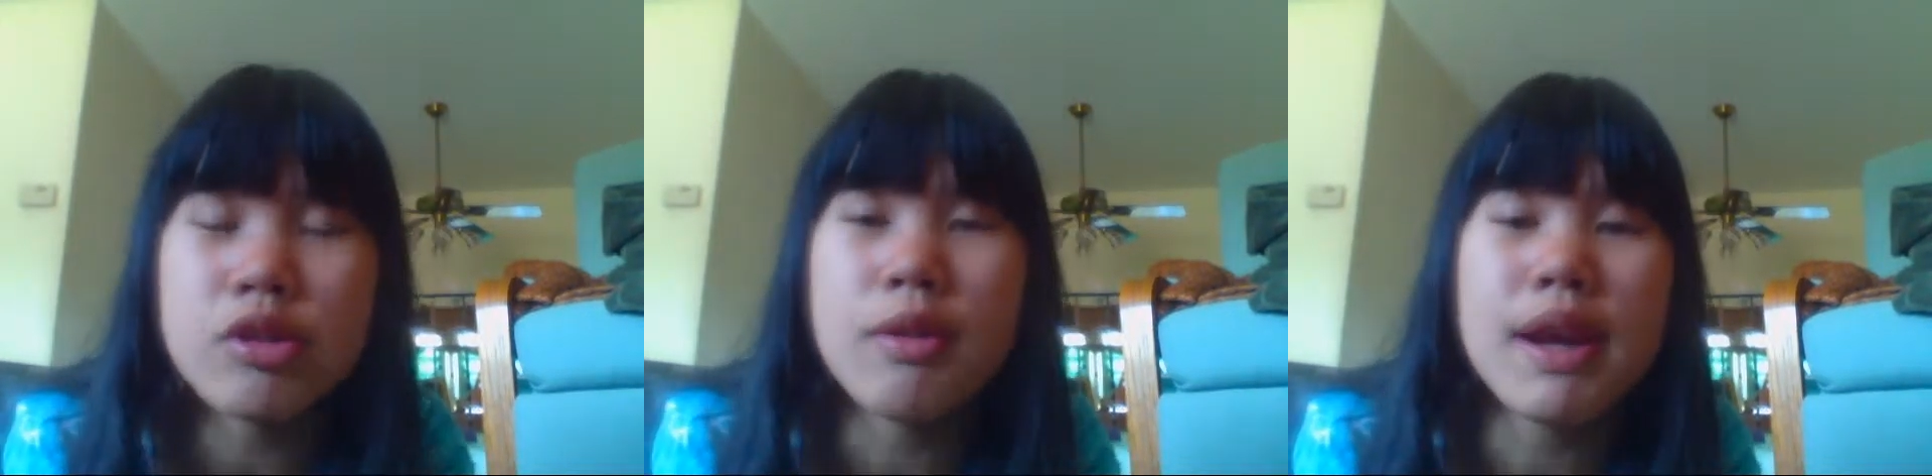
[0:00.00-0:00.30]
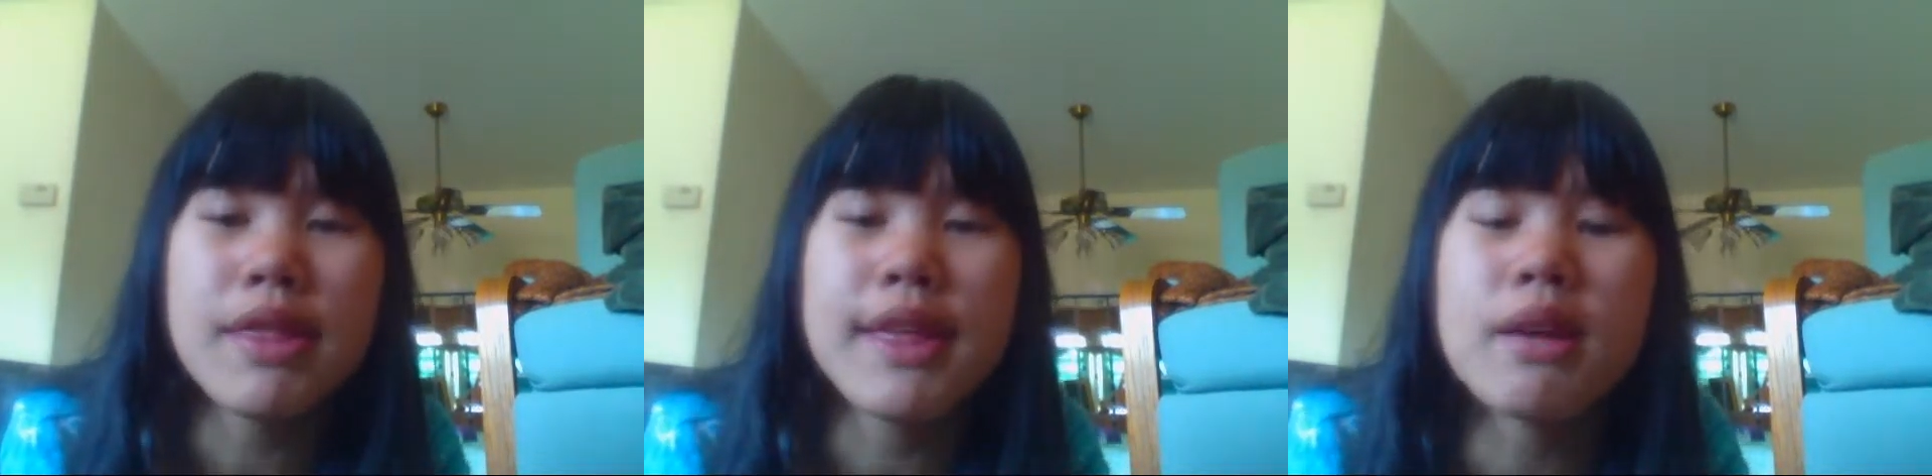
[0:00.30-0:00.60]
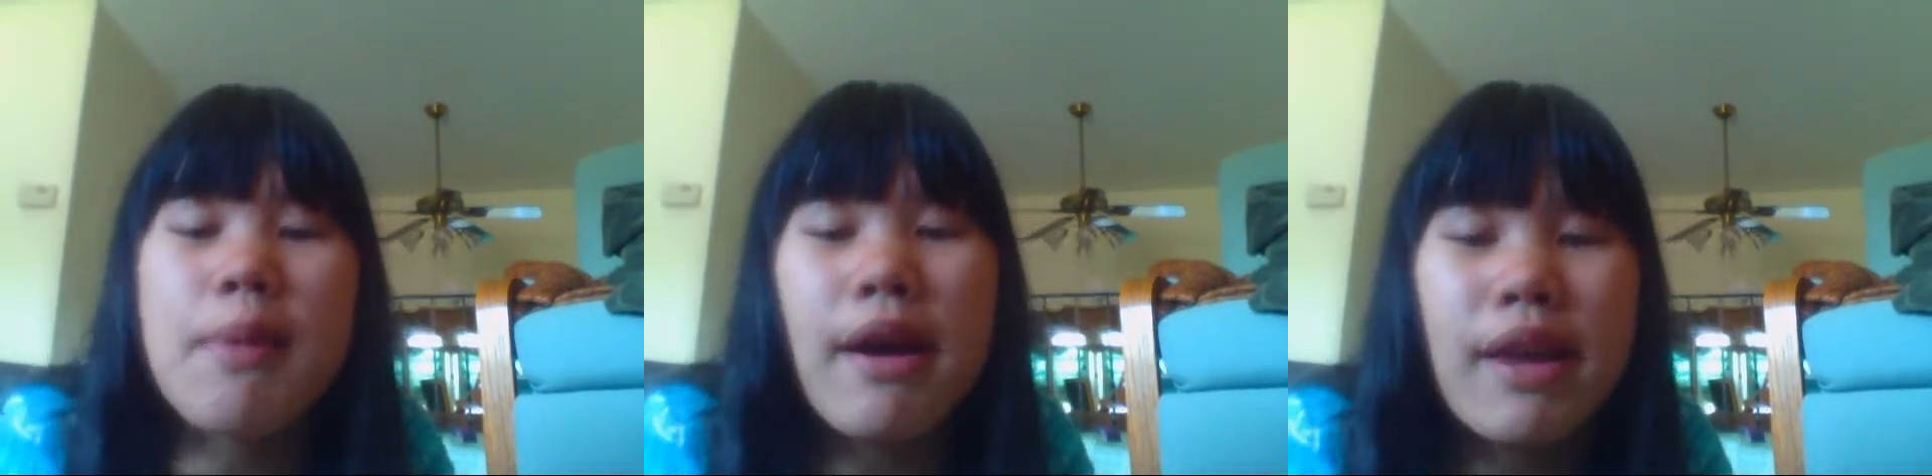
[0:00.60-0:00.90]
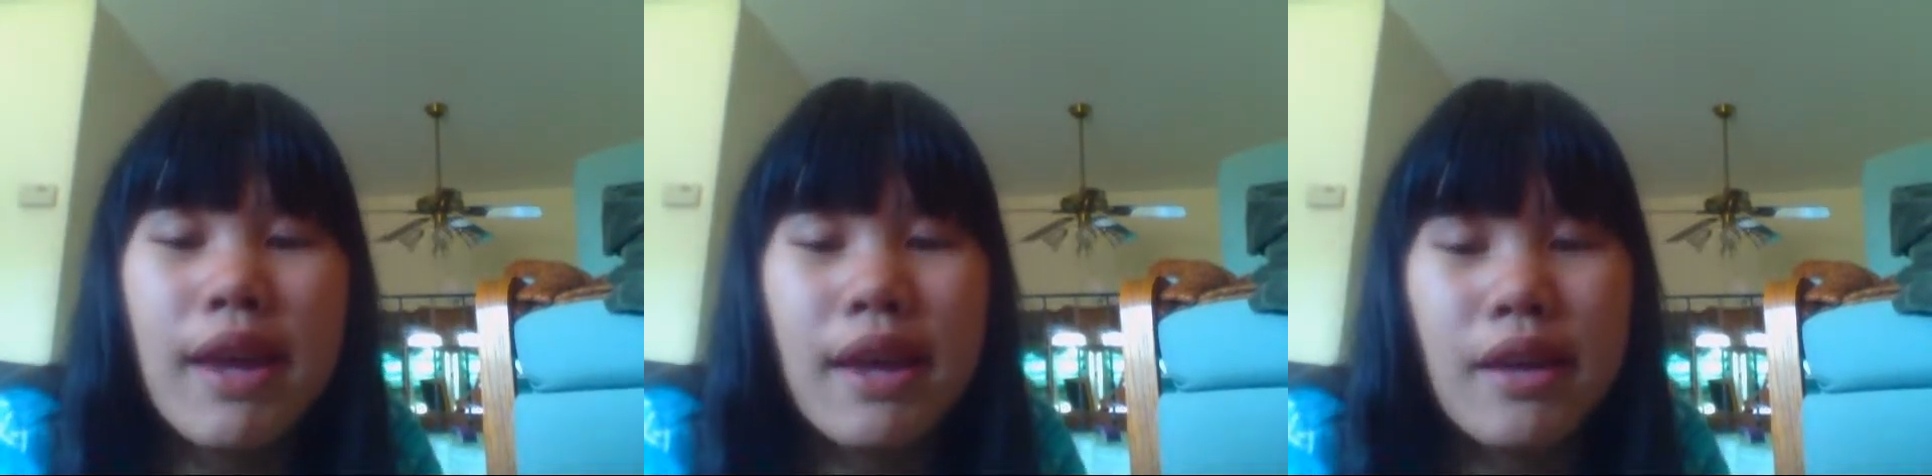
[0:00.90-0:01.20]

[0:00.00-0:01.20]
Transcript: do anything about it,